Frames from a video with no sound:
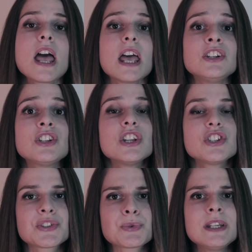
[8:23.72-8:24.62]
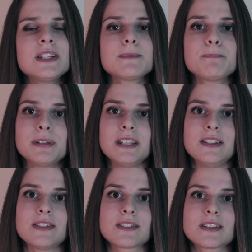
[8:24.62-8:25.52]
and treat
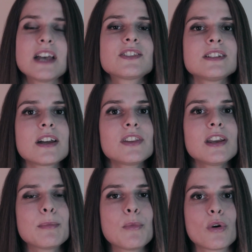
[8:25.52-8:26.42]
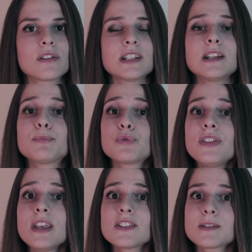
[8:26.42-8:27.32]
peace as nothing more than a
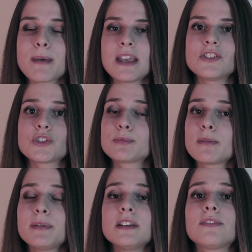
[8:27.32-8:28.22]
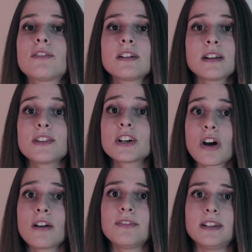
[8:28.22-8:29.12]
breathing space to prepare for another
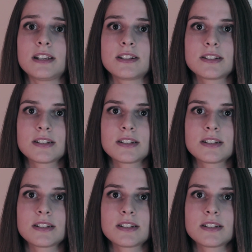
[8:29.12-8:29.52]
conflict.